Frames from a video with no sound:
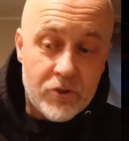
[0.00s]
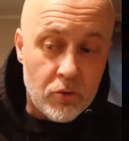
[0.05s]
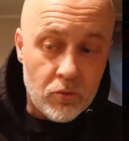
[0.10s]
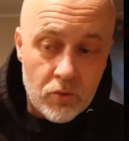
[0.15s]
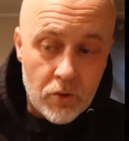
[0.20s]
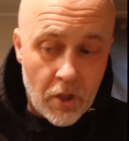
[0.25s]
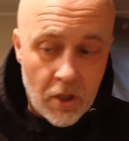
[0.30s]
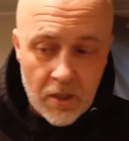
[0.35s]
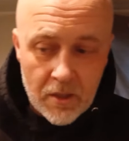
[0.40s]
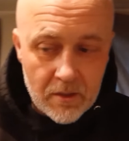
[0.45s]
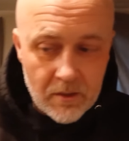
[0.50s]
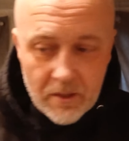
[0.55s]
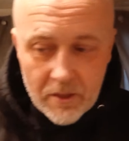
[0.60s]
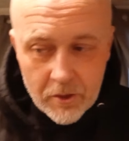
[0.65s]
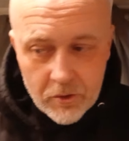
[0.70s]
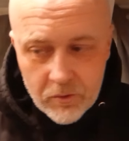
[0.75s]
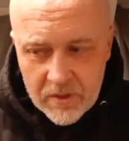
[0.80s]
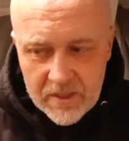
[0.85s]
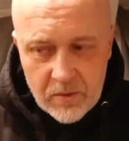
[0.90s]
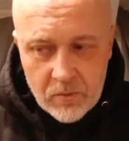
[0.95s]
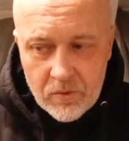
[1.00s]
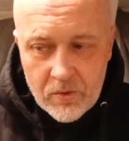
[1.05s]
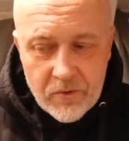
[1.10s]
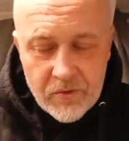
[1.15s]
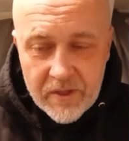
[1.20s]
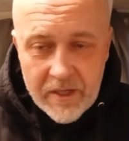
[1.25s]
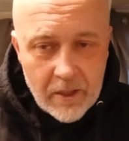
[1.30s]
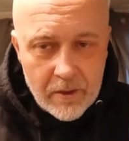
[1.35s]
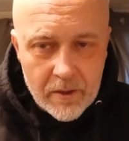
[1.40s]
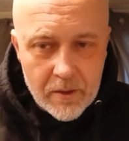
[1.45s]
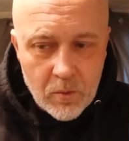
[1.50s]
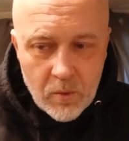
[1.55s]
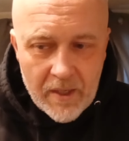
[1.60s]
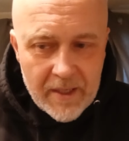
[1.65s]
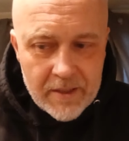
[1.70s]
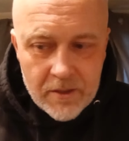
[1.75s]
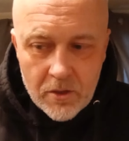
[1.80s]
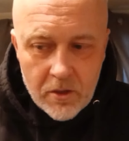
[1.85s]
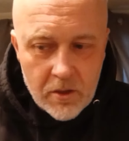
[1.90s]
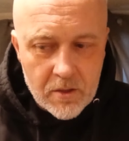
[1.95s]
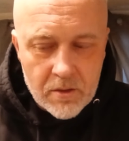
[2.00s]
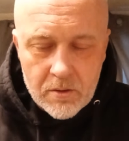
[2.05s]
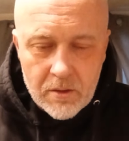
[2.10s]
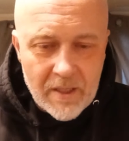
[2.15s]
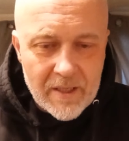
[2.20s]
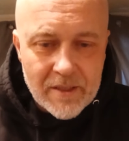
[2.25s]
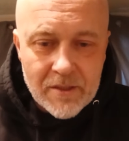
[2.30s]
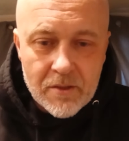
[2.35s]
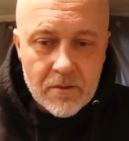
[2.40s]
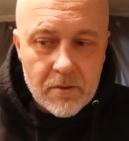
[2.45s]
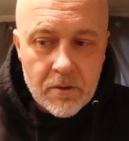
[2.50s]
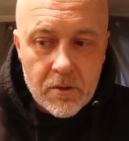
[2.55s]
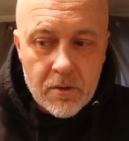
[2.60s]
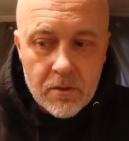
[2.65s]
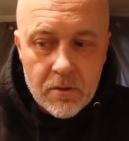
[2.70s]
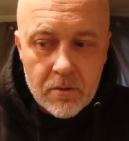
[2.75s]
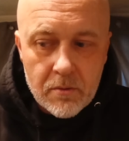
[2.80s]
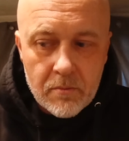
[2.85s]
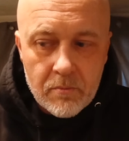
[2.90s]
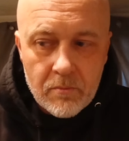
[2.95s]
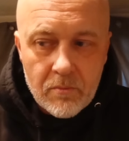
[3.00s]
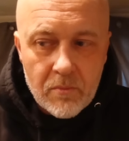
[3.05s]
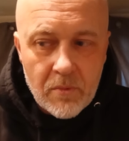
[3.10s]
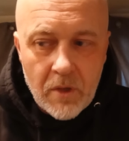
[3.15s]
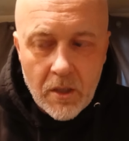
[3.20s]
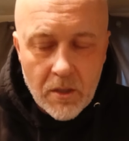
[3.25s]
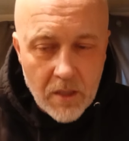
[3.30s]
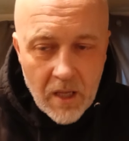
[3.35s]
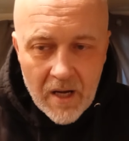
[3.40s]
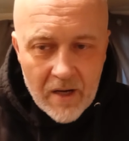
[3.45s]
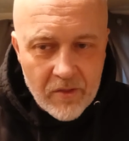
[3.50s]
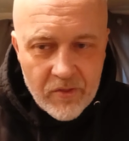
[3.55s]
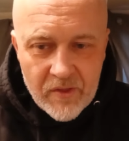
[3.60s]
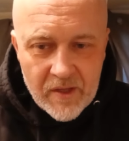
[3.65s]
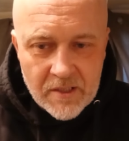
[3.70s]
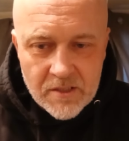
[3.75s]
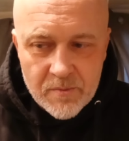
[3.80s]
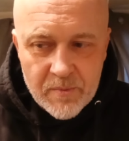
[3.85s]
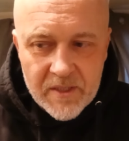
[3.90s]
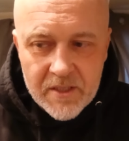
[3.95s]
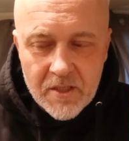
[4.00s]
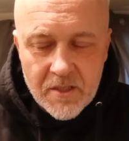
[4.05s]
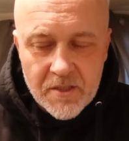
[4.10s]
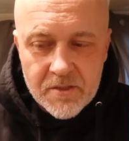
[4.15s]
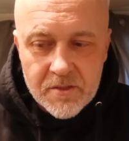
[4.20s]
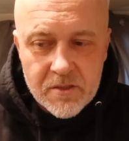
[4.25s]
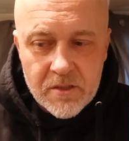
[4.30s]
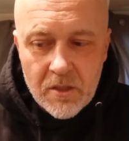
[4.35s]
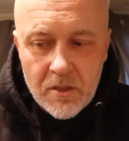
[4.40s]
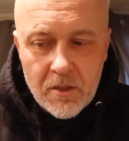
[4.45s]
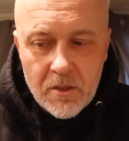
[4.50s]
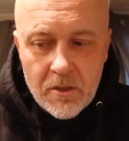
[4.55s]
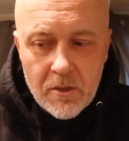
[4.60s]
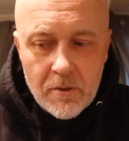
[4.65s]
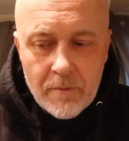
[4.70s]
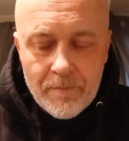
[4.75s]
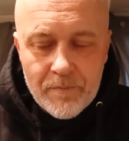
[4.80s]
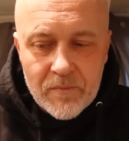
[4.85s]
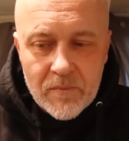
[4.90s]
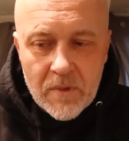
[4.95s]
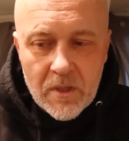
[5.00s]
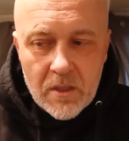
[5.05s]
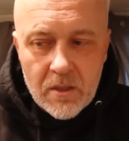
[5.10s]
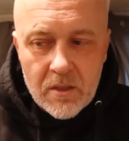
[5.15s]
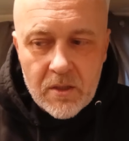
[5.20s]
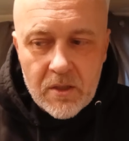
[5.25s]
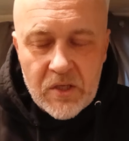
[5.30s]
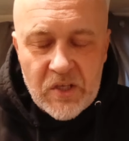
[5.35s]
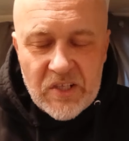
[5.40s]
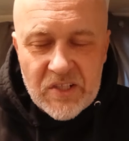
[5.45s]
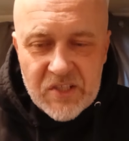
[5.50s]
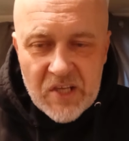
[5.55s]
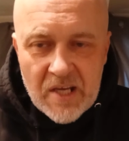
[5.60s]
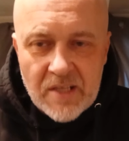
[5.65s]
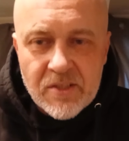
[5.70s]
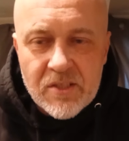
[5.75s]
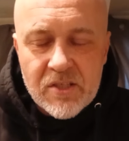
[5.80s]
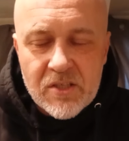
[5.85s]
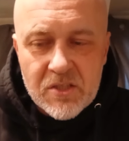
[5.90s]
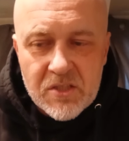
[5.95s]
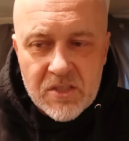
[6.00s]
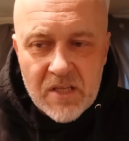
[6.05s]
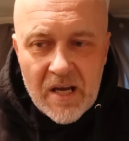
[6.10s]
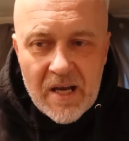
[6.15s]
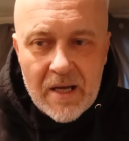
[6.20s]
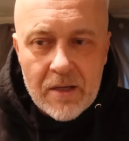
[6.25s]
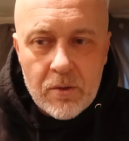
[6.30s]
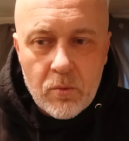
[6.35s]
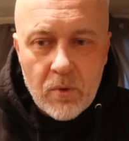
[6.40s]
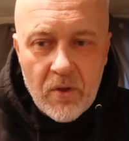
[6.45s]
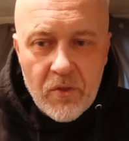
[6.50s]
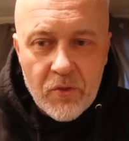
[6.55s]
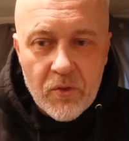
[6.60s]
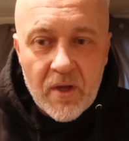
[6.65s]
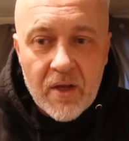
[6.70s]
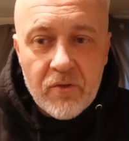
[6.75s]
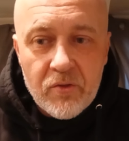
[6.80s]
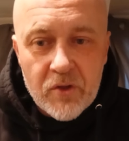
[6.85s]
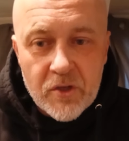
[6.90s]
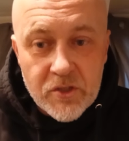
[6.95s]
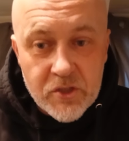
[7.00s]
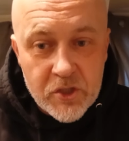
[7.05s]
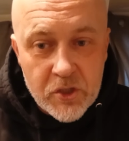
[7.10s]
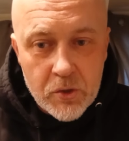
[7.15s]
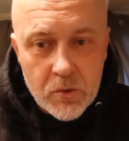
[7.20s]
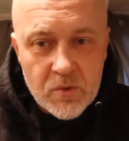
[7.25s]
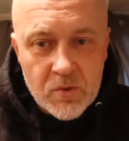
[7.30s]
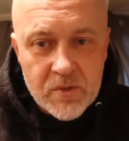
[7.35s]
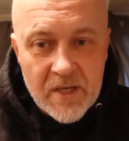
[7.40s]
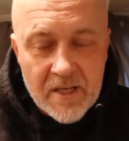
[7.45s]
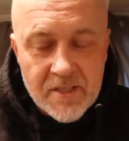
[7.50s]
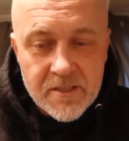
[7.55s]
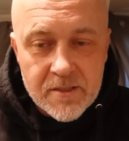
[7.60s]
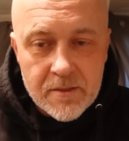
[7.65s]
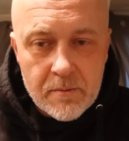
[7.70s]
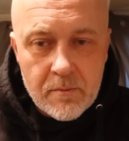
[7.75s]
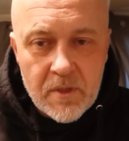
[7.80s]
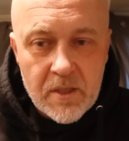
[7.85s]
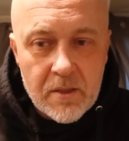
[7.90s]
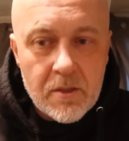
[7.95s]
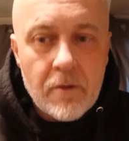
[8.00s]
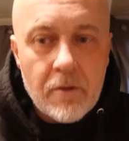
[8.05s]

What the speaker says: not agree with Gary Wayne on like a lot of things, because he tends to side with like the Two Testament